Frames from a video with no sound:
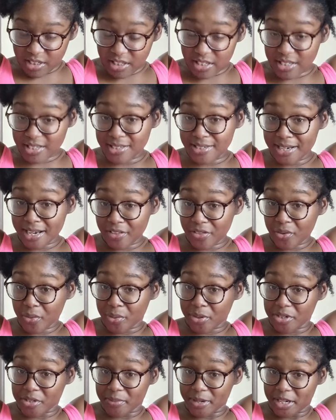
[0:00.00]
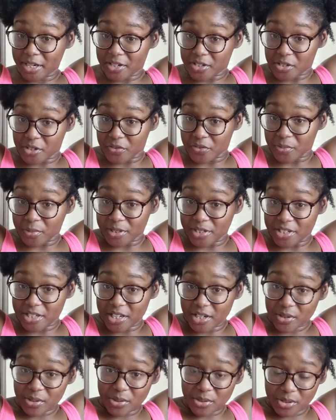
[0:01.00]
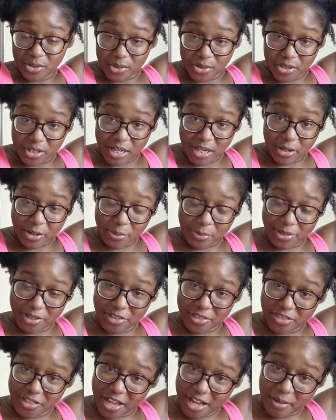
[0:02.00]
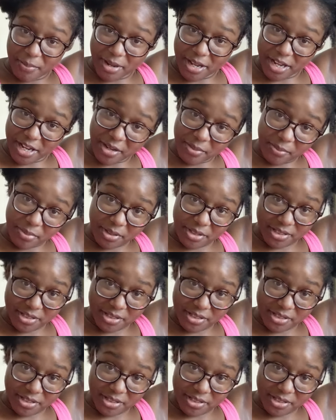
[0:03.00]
This is not the worst my hair has ever been tangled, so it's not going to be that bad,